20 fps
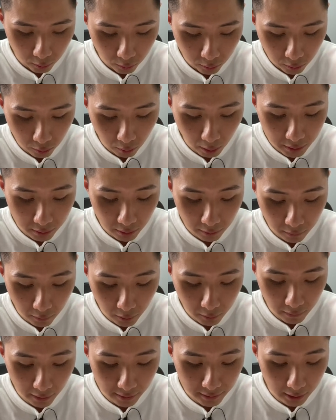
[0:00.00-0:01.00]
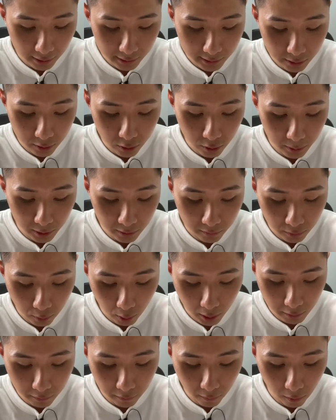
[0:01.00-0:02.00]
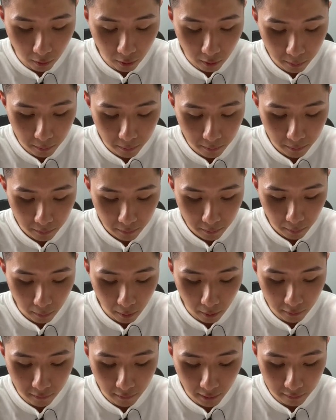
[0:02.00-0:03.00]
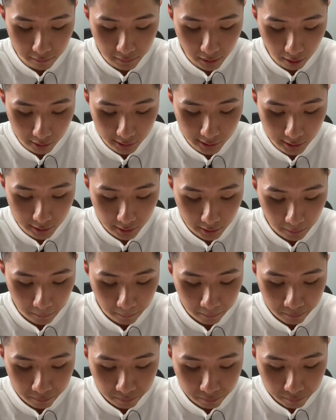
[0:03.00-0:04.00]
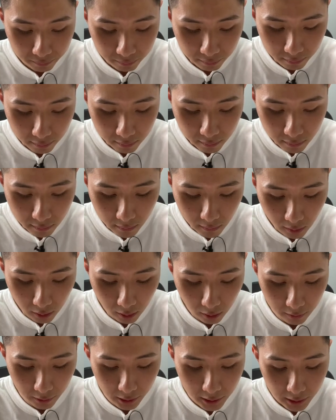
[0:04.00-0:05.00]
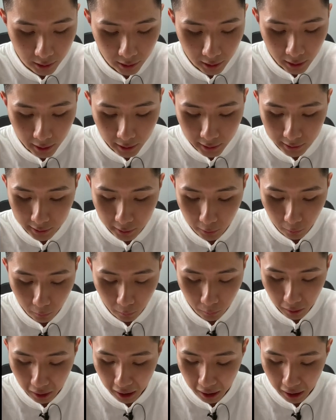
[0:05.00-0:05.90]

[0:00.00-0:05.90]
245,000, it should be 24.5 thousand. All right. So